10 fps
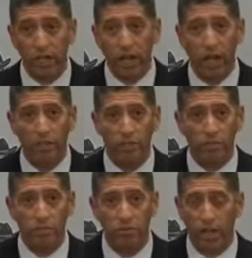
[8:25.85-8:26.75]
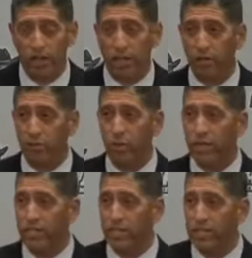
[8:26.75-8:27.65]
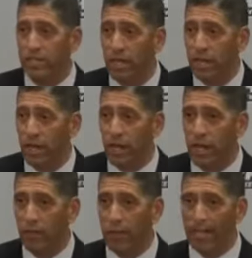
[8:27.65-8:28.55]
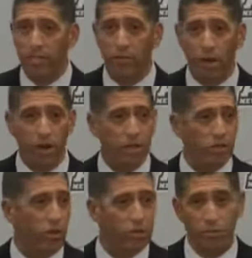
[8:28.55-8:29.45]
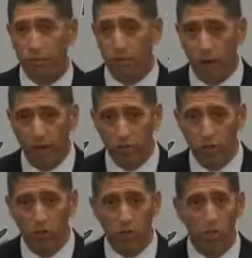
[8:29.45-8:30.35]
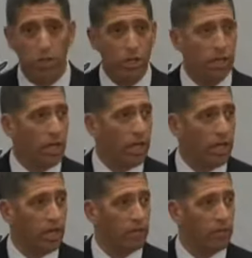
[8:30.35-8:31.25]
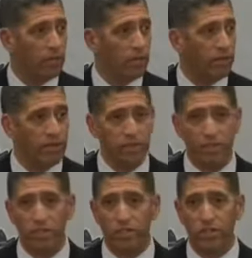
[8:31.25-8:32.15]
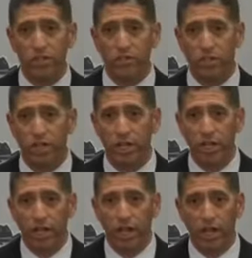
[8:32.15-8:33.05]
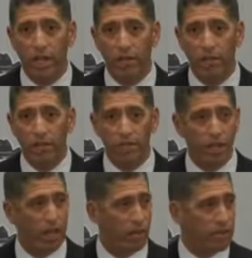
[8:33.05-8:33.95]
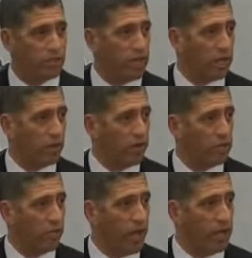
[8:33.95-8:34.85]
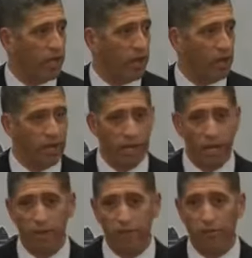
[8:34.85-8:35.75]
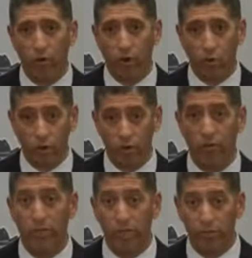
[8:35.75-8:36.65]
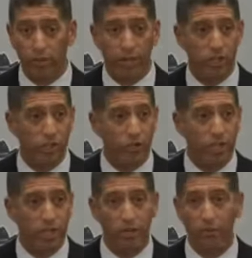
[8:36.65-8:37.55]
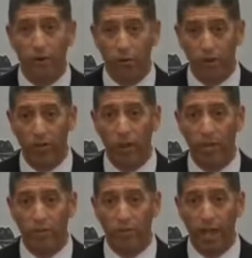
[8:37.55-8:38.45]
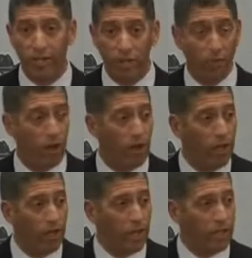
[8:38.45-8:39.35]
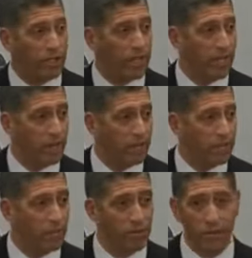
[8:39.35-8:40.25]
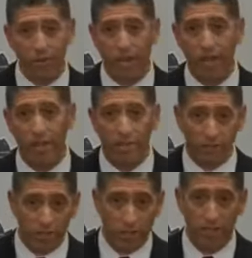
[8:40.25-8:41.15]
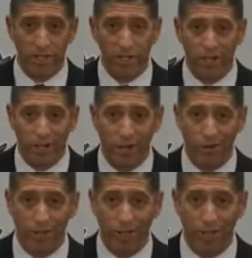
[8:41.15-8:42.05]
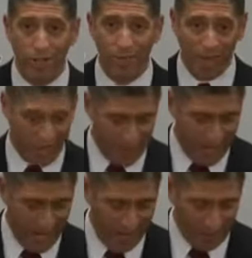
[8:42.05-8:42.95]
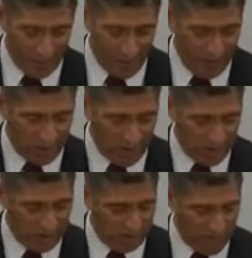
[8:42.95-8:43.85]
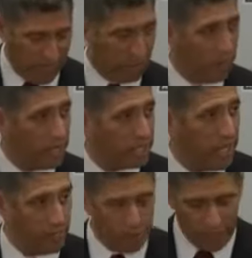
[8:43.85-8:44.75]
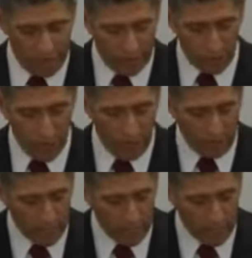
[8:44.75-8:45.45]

I also talked to Coach Menzies. Um, basketball has always been the crown jewel um, of this institution. Um, it's, got a, it's got a great spotlight on it, and I look forward to working with him to make sure we keep our winning ways in basketball and take it up to some of those high levels that, that coach had set back in the day. So I, I, I had a great time with him as well.